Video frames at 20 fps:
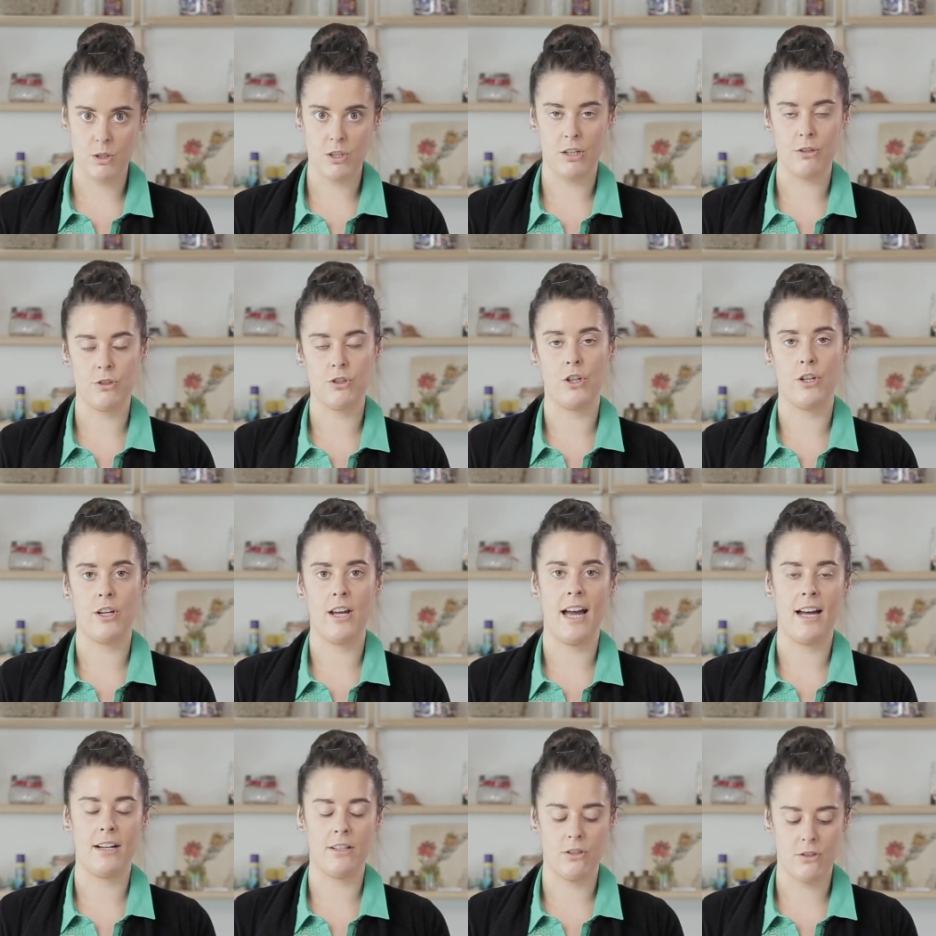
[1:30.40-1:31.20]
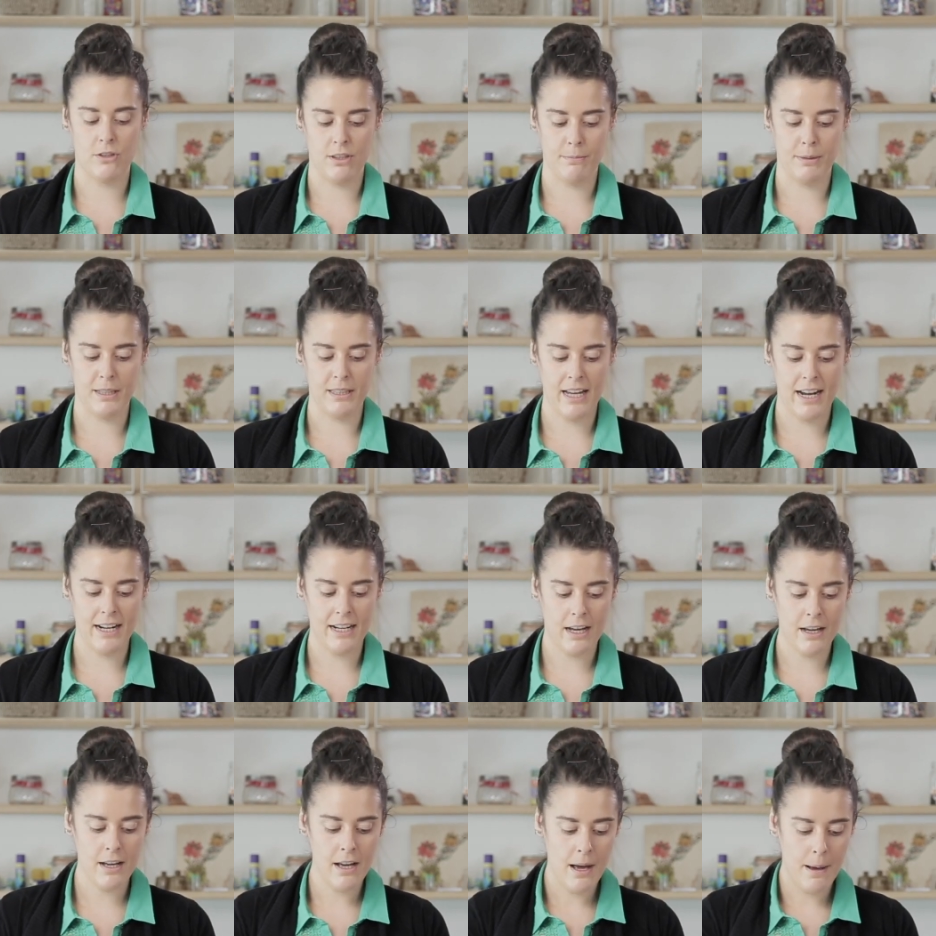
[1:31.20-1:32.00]
which I'll show you how to use a bit
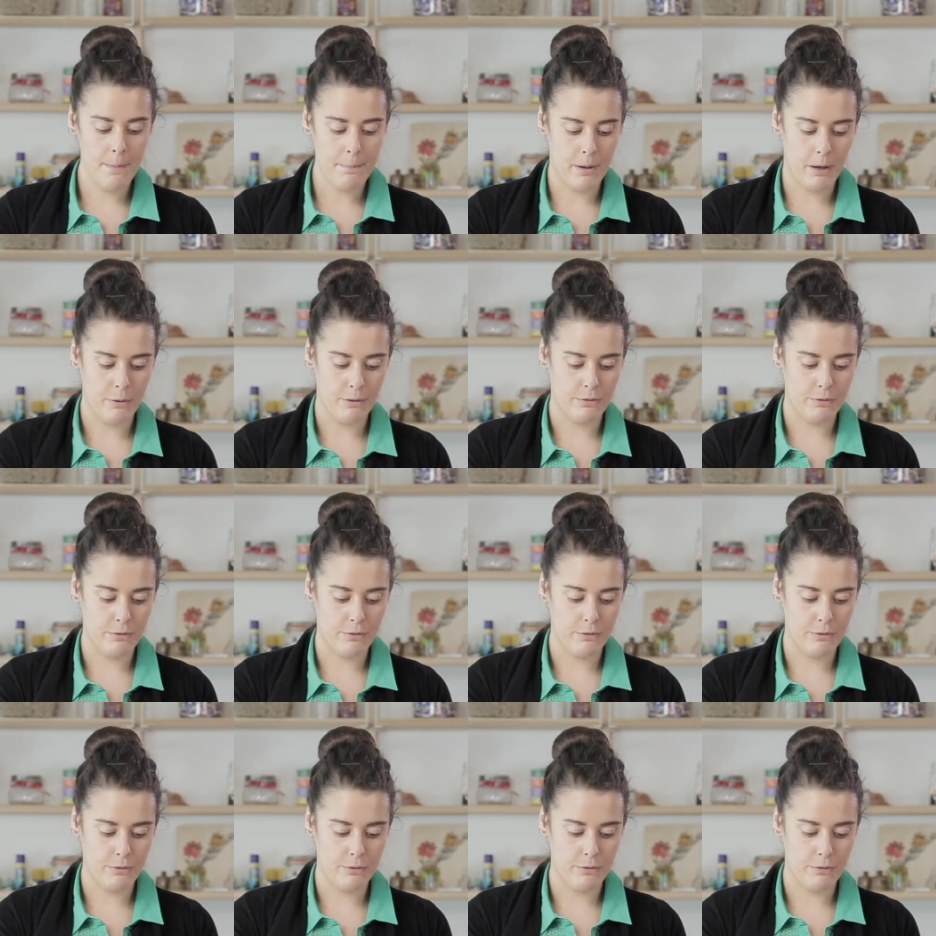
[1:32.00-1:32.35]
later, but